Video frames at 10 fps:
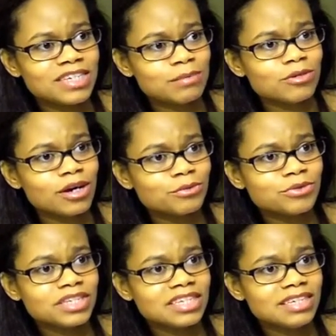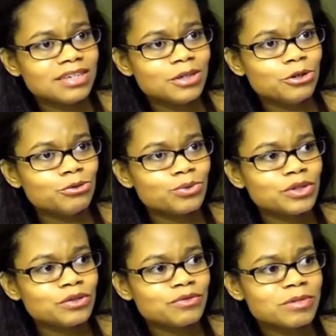I'm not really one of
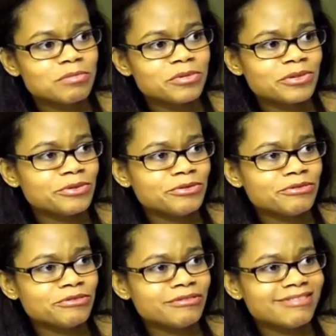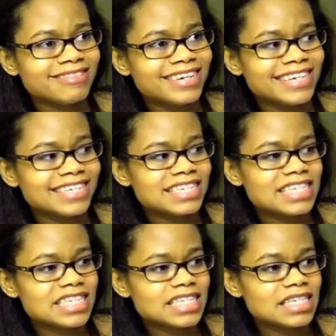those people who likes